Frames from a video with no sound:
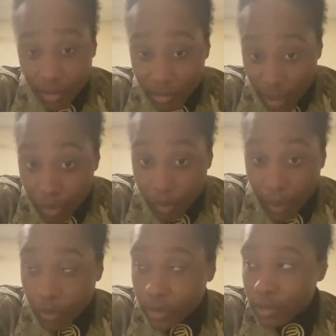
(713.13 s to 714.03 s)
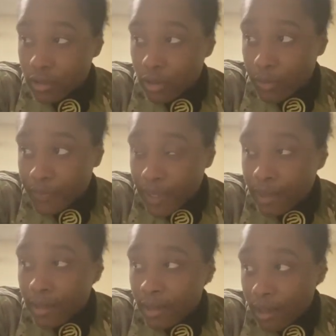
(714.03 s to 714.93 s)
A couple of my points. So
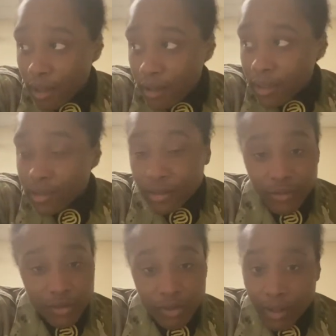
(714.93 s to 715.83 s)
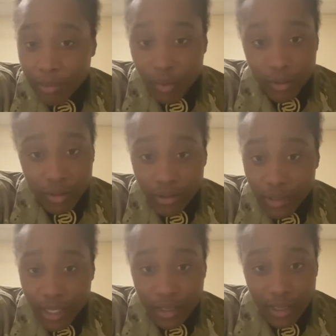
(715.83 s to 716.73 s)
all that stuff is very important.
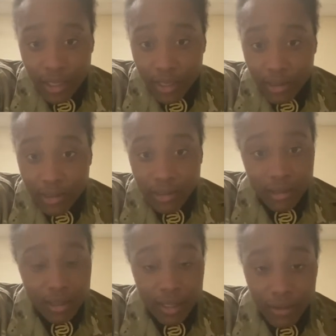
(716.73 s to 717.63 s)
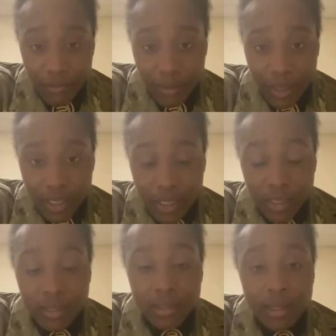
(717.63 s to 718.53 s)
Techniques and
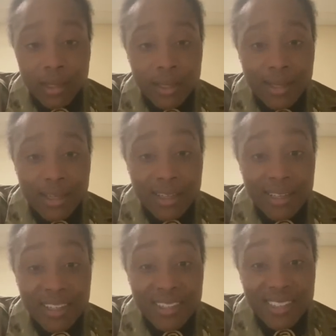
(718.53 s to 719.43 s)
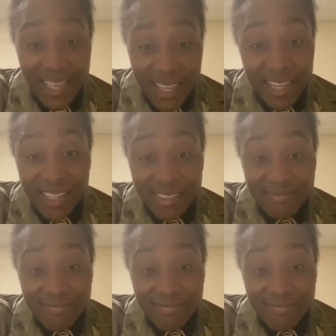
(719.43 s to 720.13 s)
information. Take it in.